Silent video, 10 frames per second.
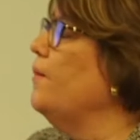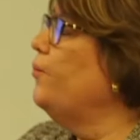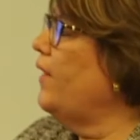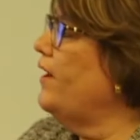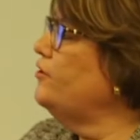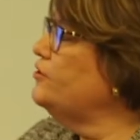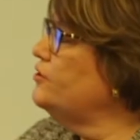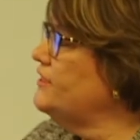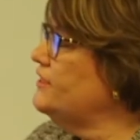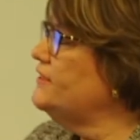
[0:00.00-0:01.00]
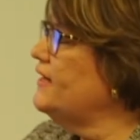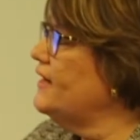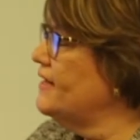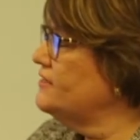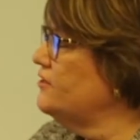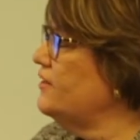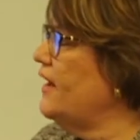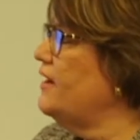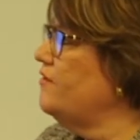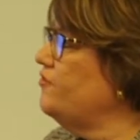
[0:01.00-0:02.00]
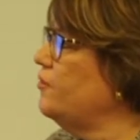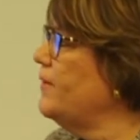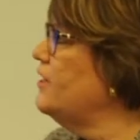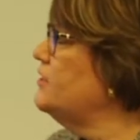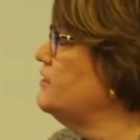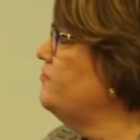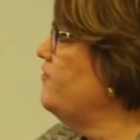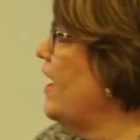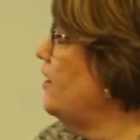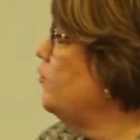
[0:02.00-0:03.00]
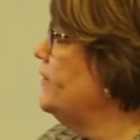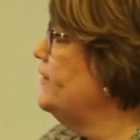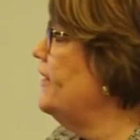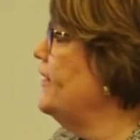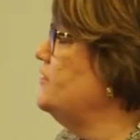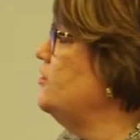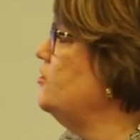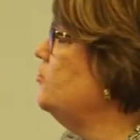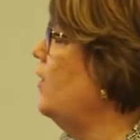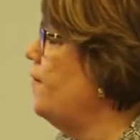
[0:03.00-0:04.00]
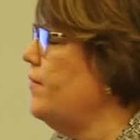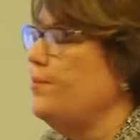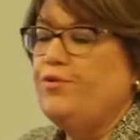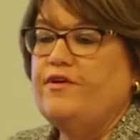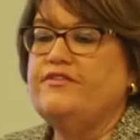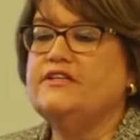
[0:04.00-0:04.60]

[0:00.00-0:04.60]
prior to teaching a lesson and a few minutes following the lesson to have a brief